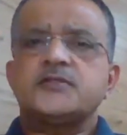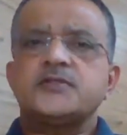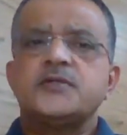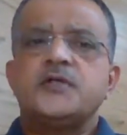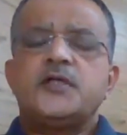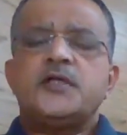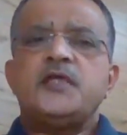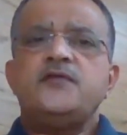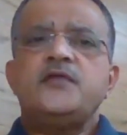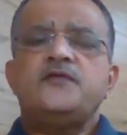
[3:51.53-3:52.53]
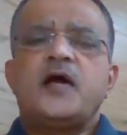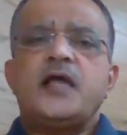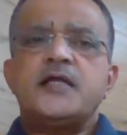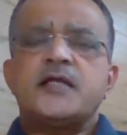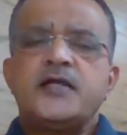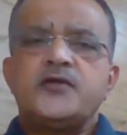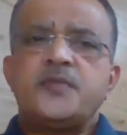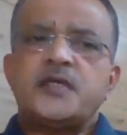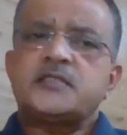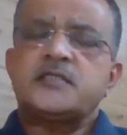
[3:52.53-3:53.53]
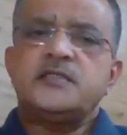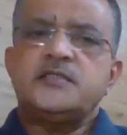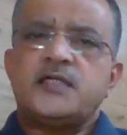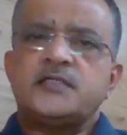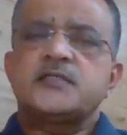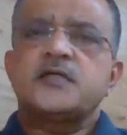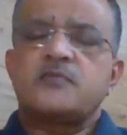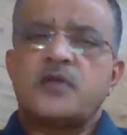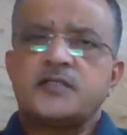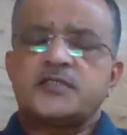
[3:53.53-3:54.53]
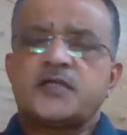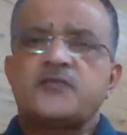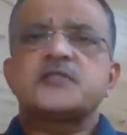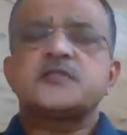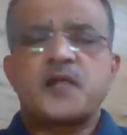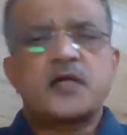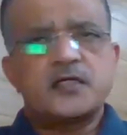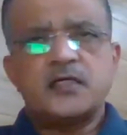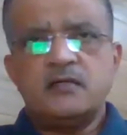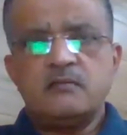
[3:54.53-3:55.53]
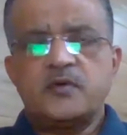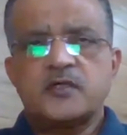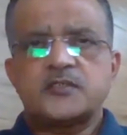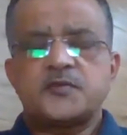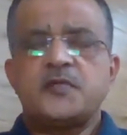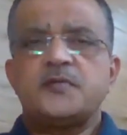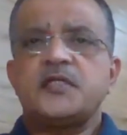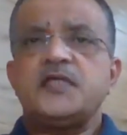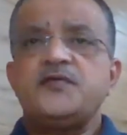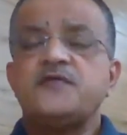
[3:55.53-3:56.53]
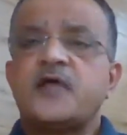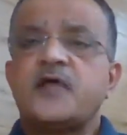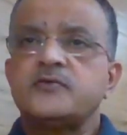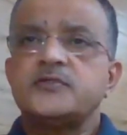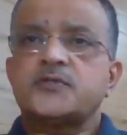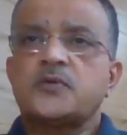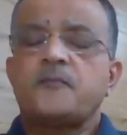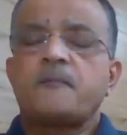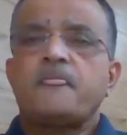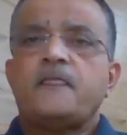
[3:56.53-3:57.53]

So even if I try to make certain changes in a blockchain, which is practically impossible, but even if I do so,